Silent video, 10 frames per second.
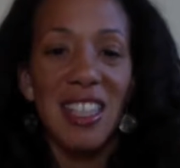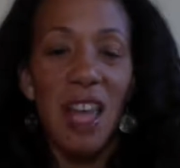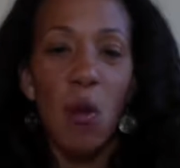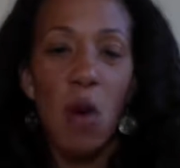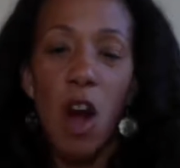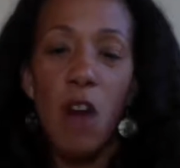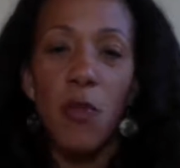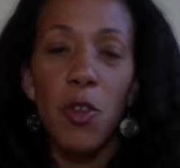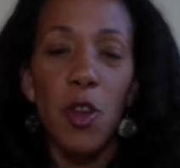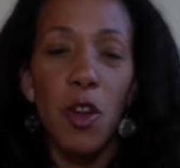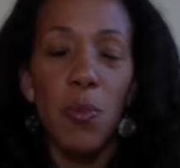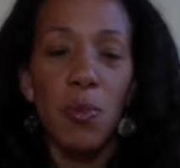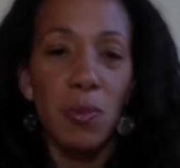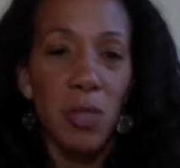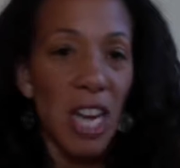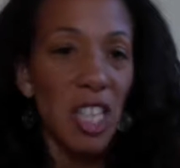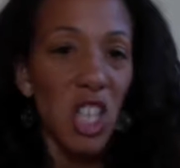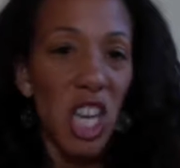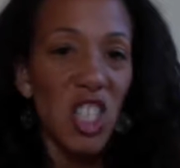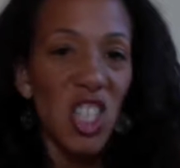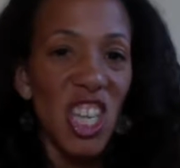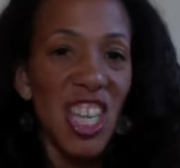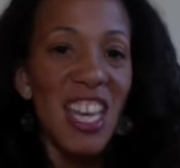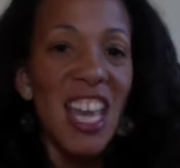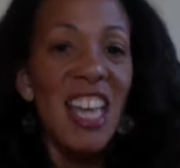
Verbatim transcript: that were hard for their digestion.